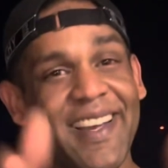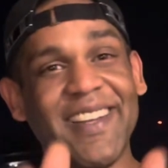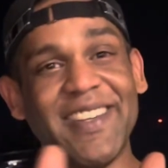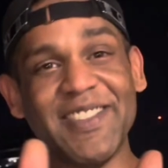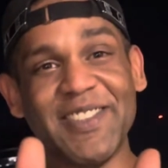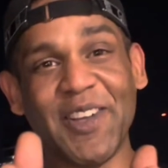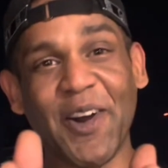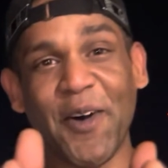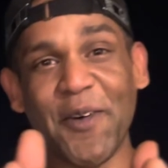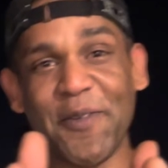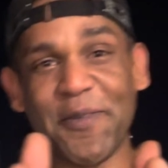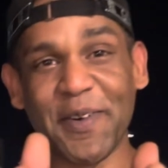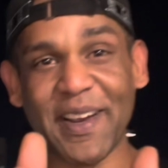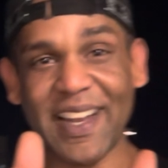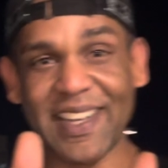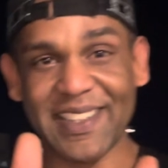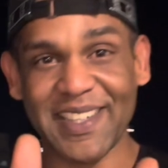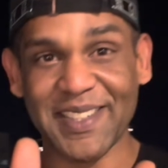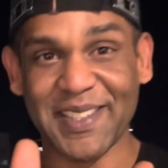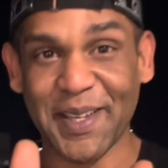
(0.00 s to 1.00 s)
Don't
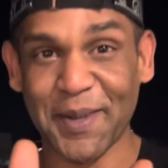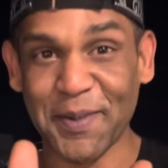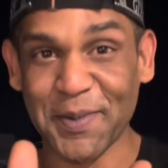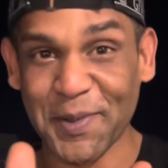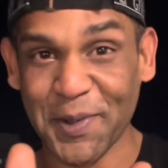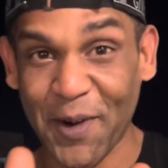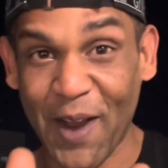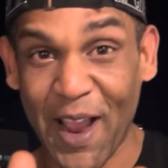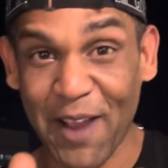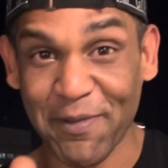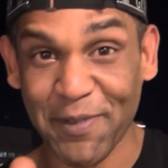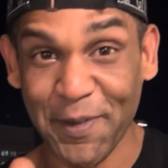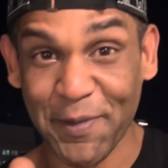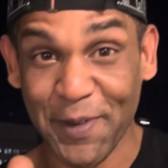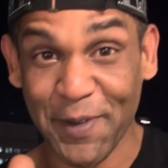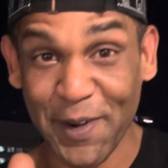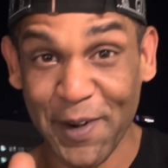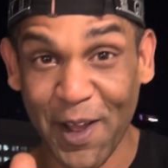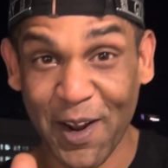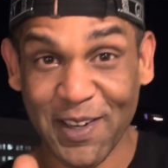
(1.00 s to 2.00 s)
forget to subscribe if
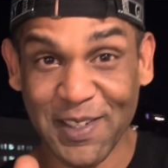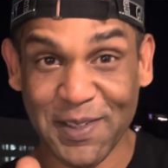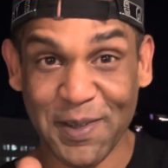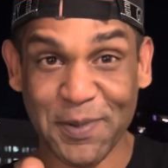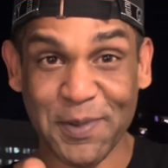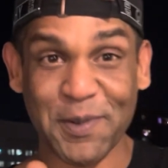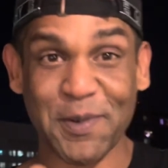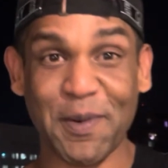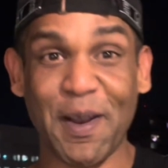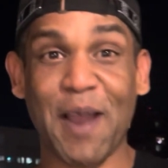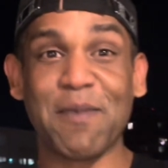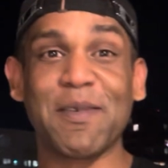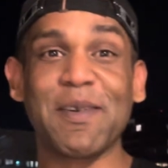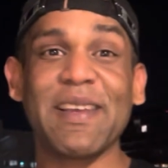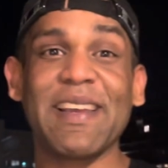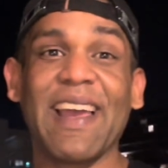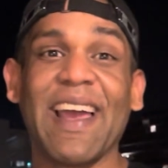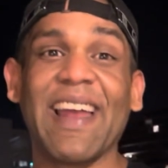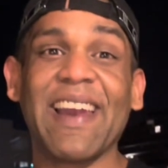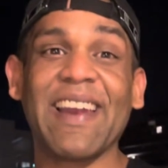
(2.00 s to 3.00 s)
you're not a subscriber
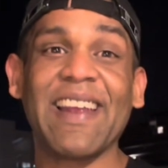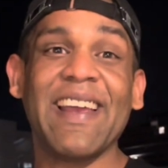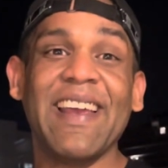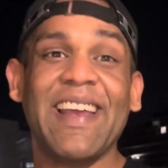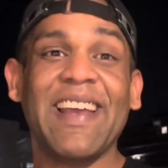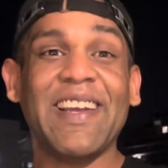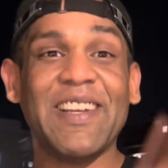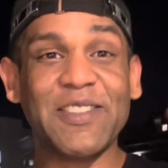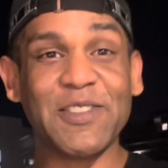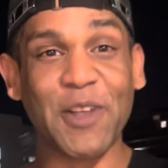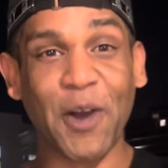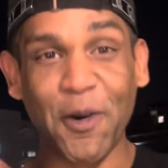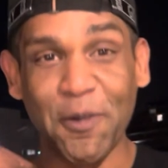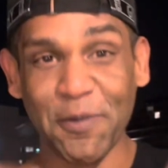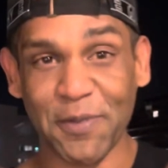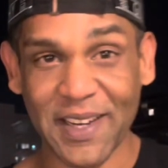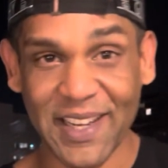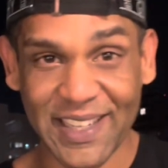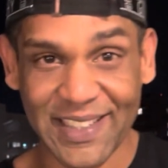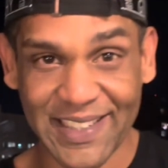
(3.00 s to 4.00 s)
yet. Don't
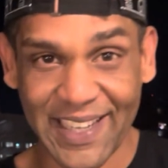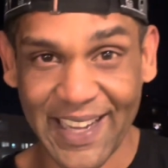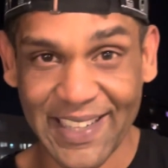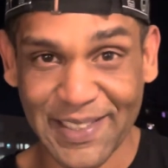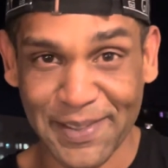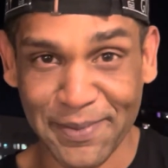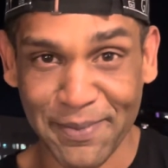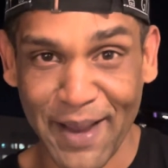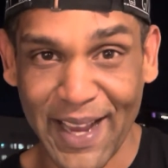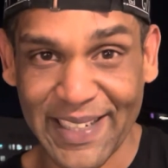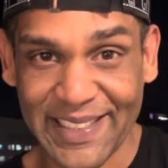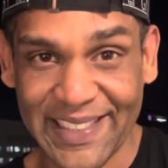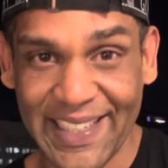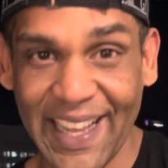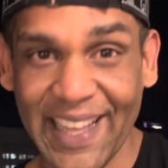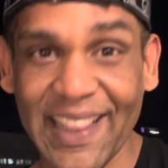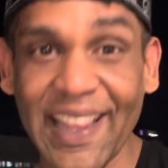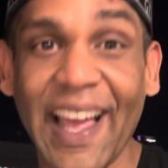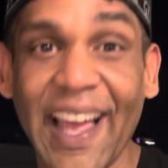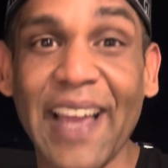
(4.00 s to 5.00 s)
forget to smash
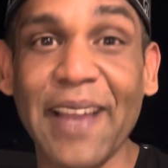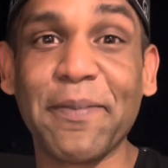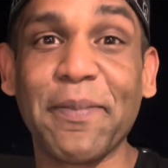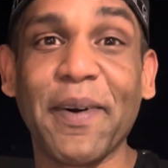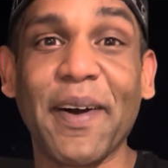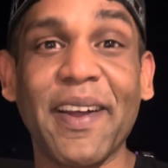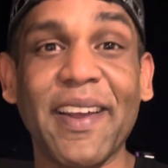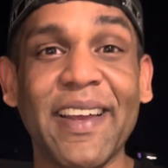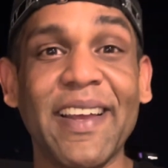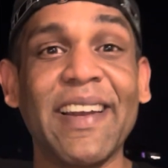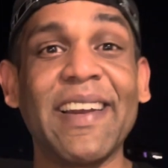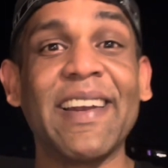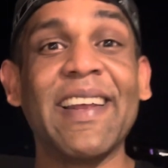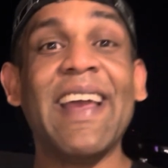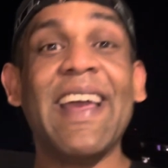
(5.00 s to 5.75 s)
that like button.